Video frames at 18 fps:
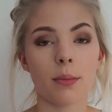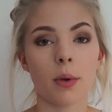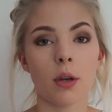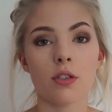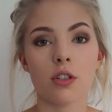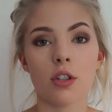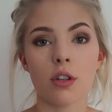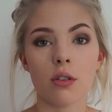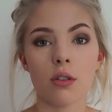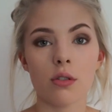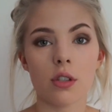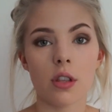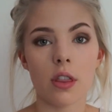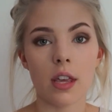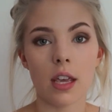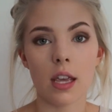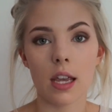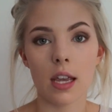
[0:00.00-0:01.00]
I'm going to use
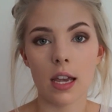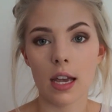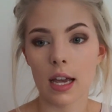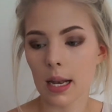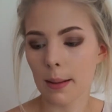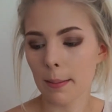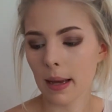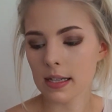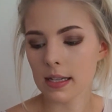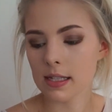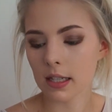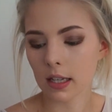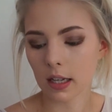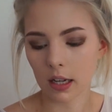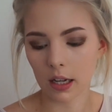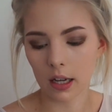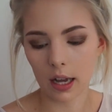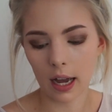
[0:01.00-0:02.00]
the
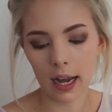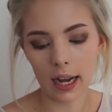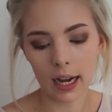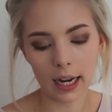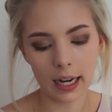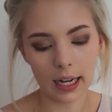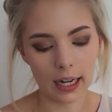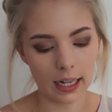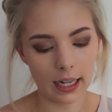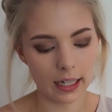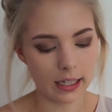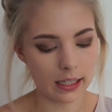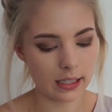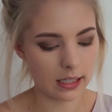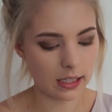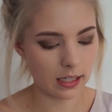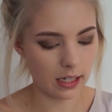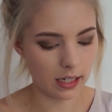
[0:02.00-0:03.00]
Illamasque
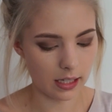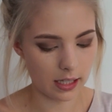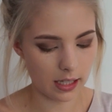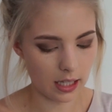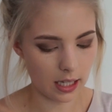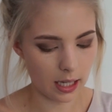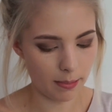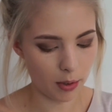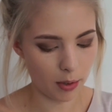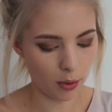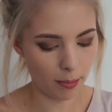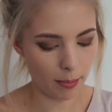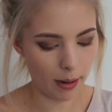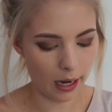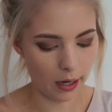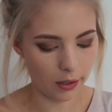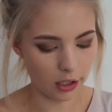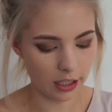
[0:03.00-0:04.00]
highlight. It's the Beyond
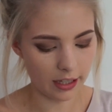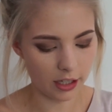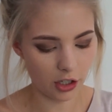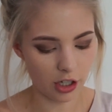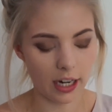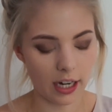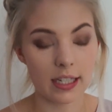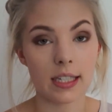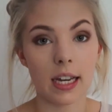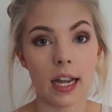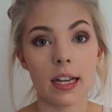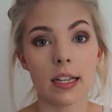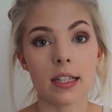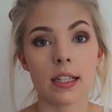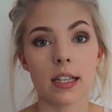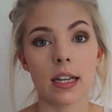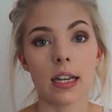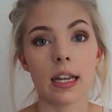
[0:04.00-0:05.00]
Powder in the shade
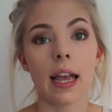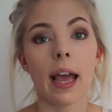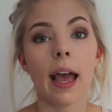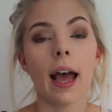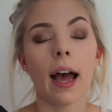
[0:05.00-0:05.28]
Deity.